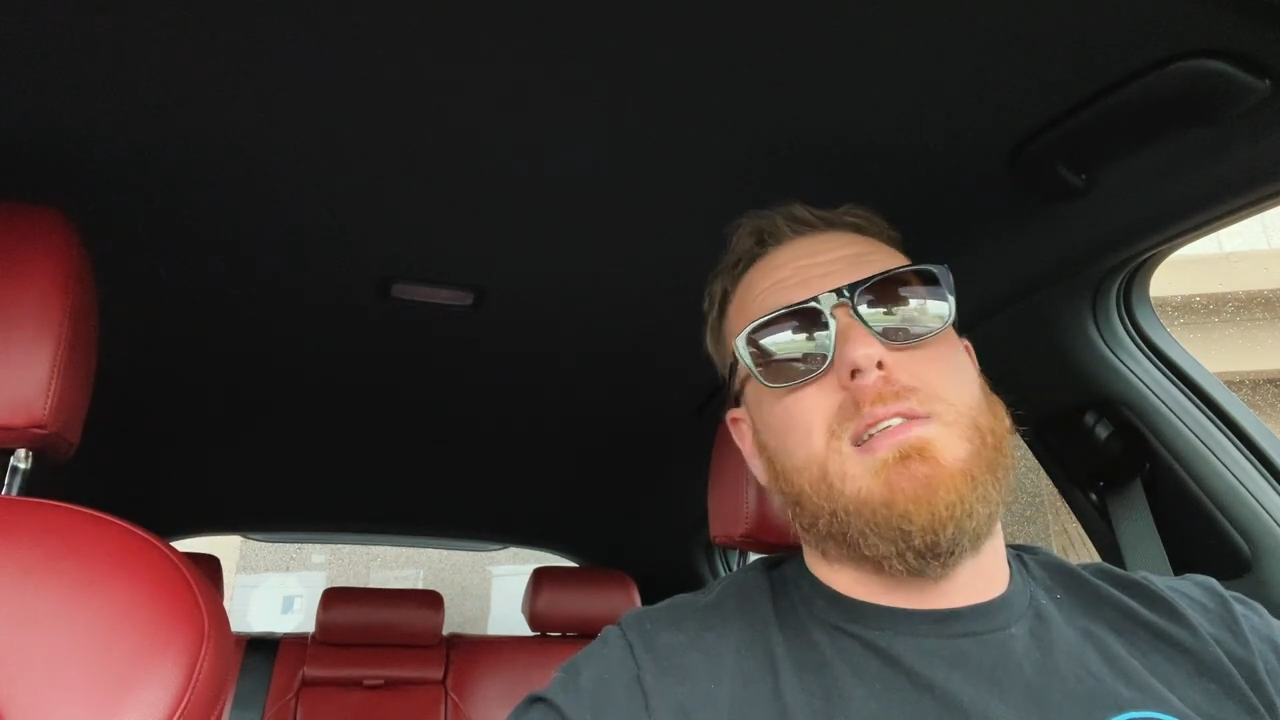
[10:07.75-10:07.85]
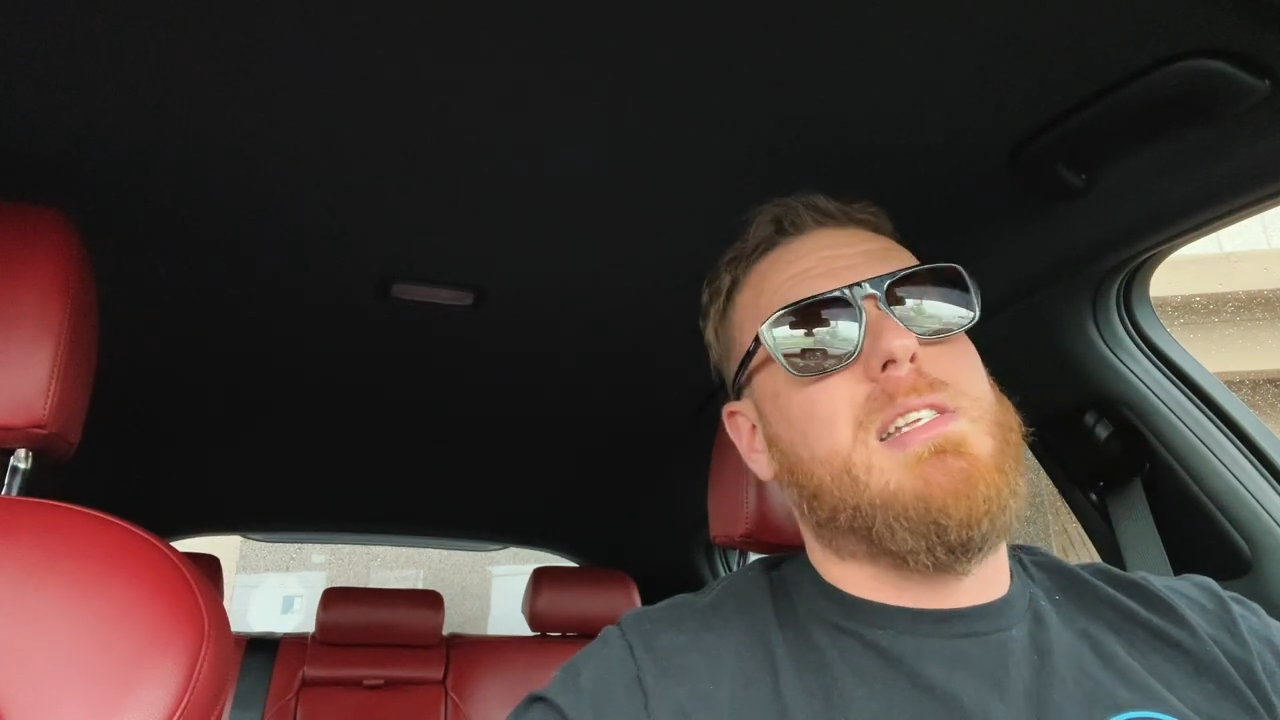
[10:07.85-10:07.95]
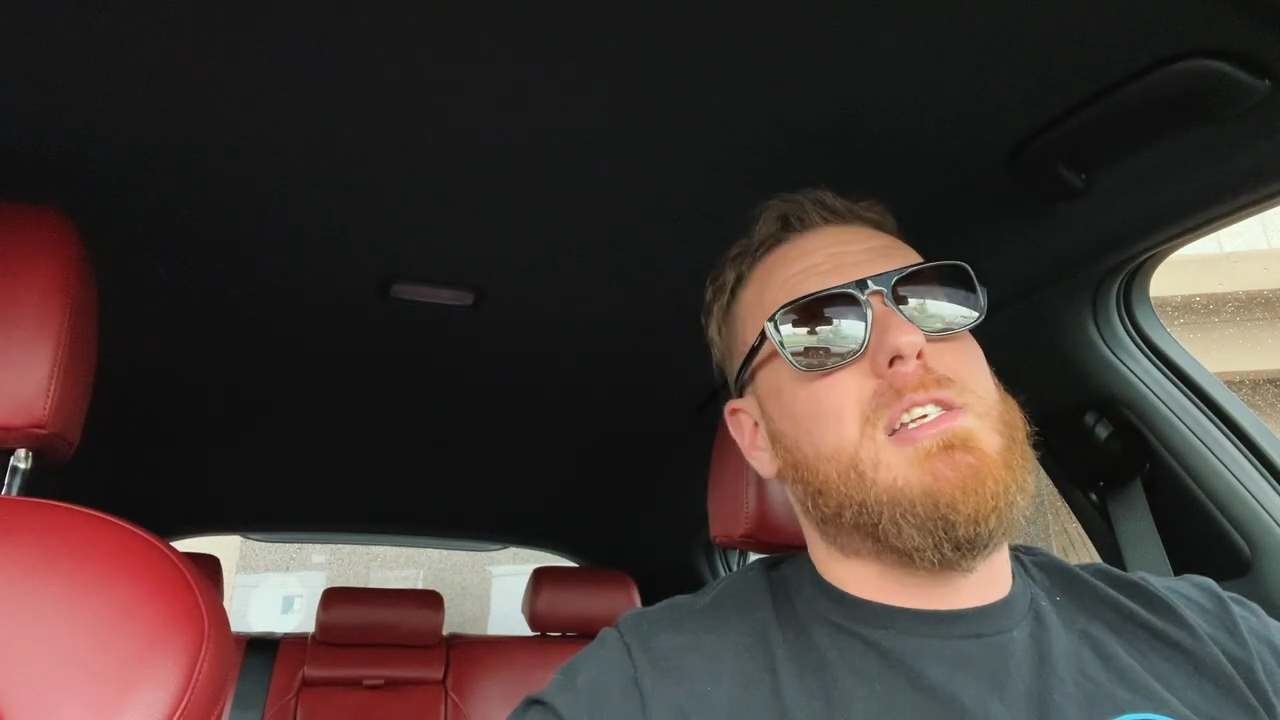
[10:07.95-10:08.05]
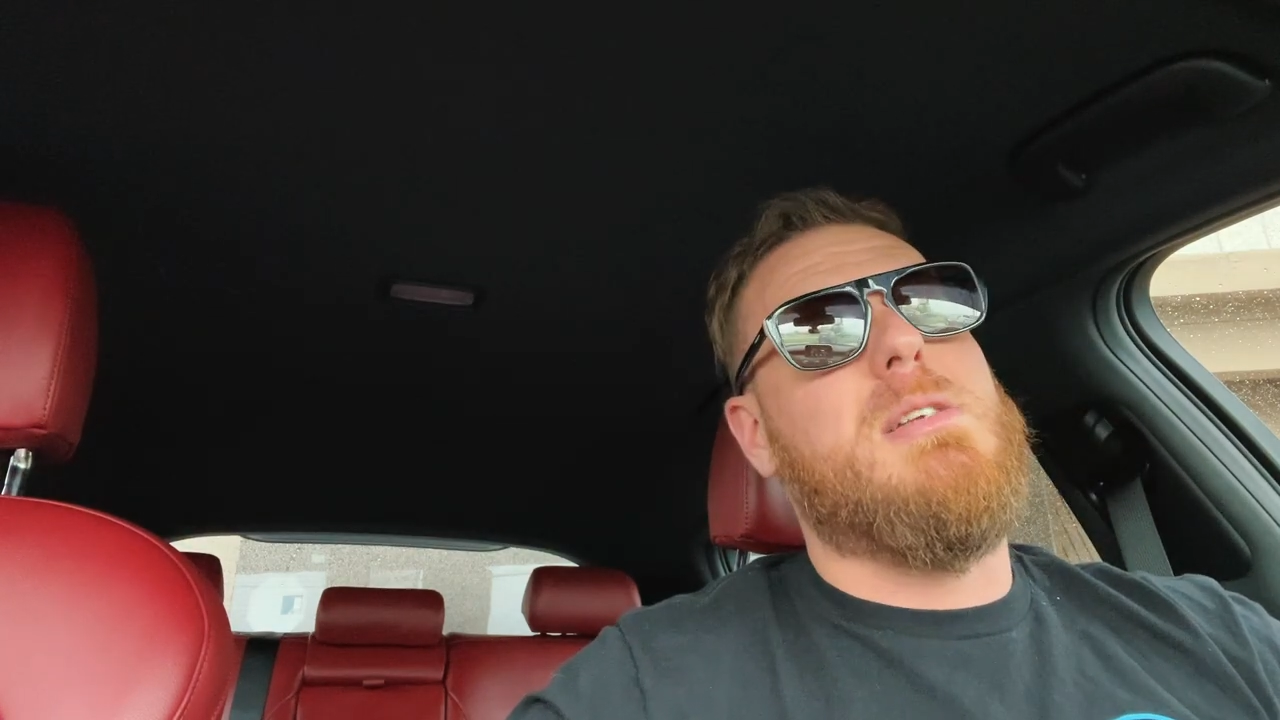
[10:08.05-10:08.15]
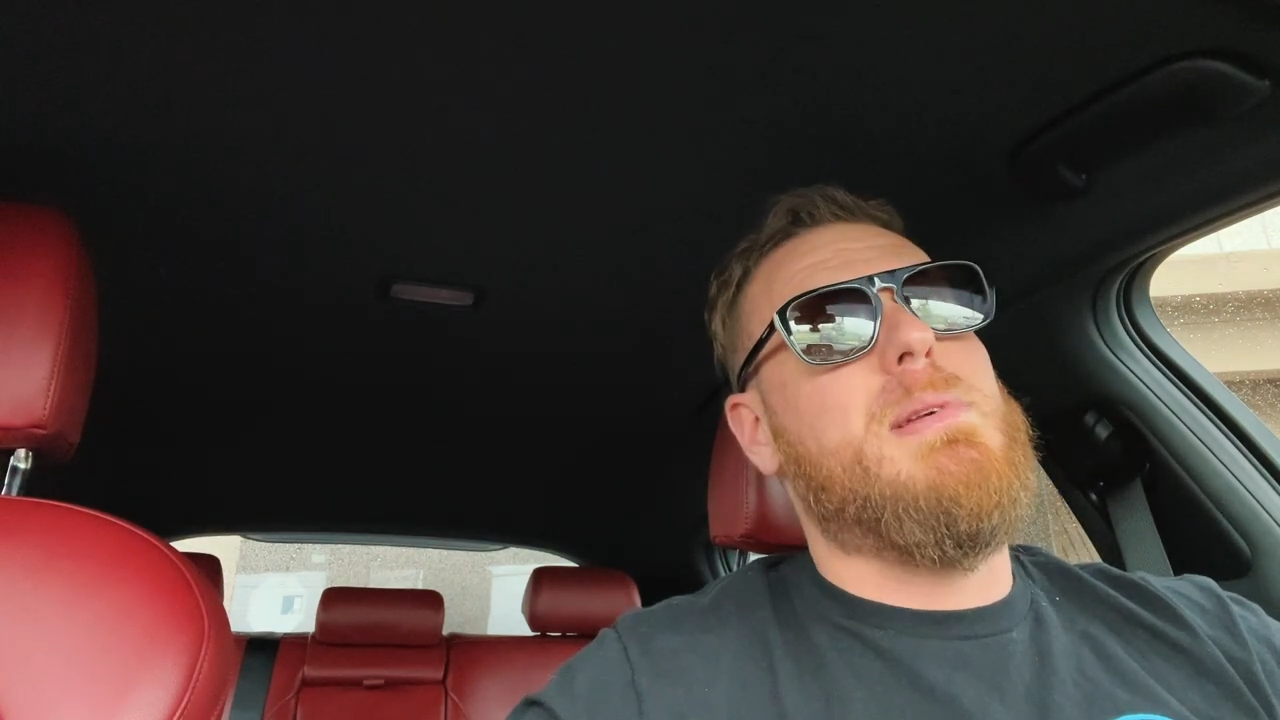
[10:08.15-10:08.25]

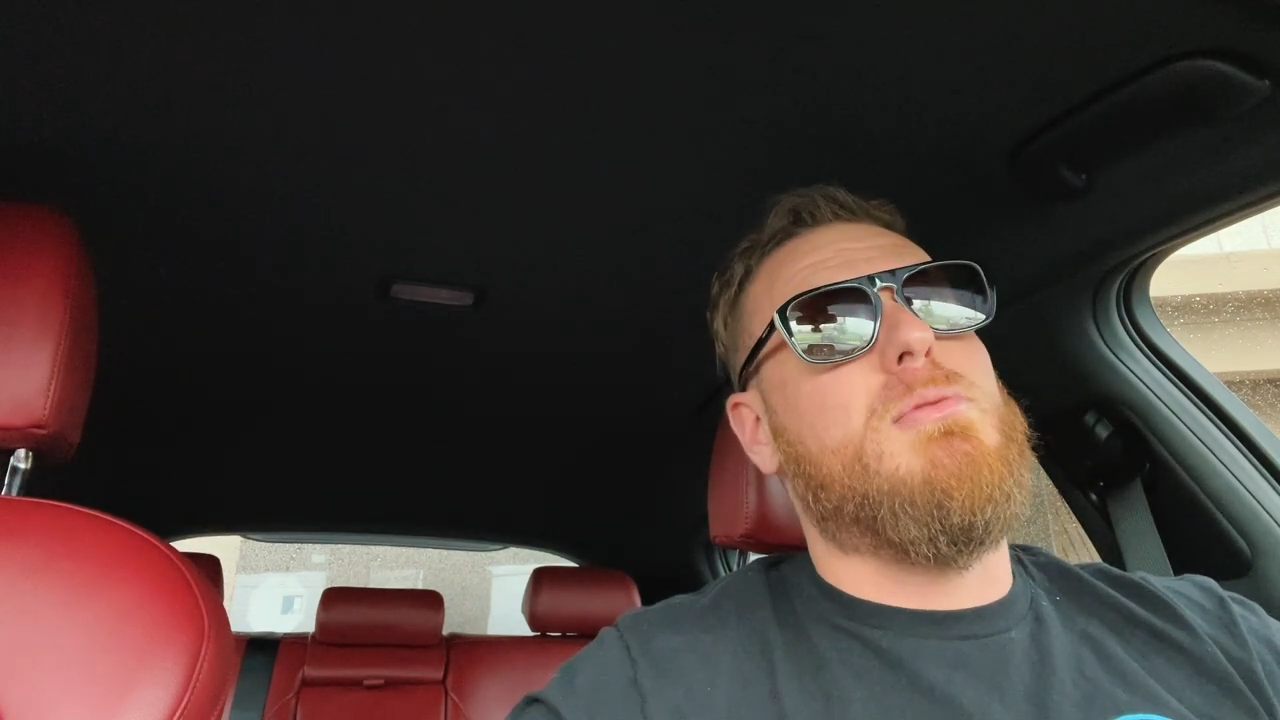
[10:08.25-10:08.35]
It's just been